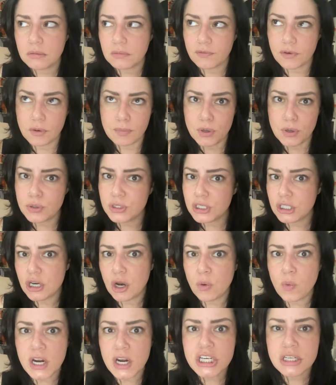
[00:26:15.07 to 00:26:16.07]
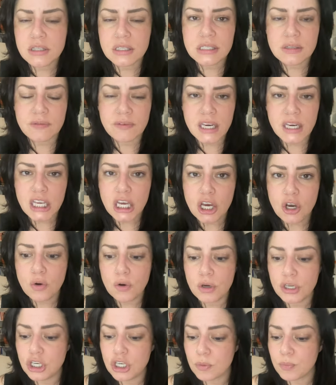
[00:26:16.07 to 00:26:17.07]
for most of y'all watching this video,
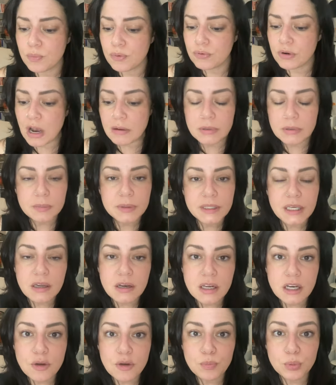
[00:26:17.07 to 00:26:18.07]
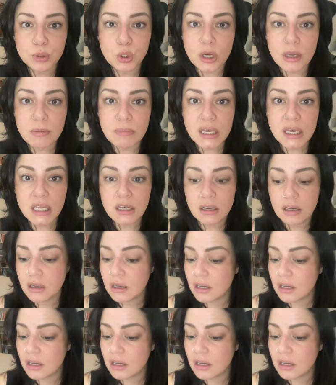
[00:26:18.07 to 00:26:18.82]
you're probably on unemployment.